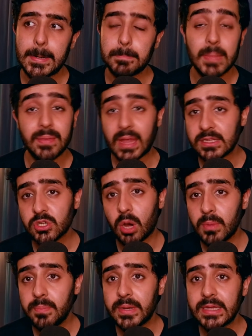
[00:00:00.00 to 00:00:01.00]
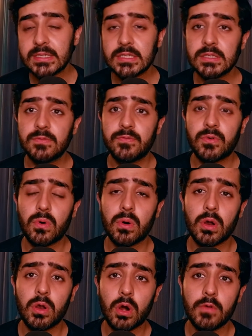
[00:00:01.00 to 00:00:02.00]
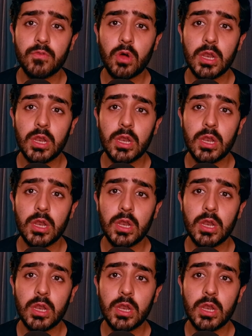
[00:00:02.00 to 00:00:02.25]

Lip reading: And that's commonplace for a lot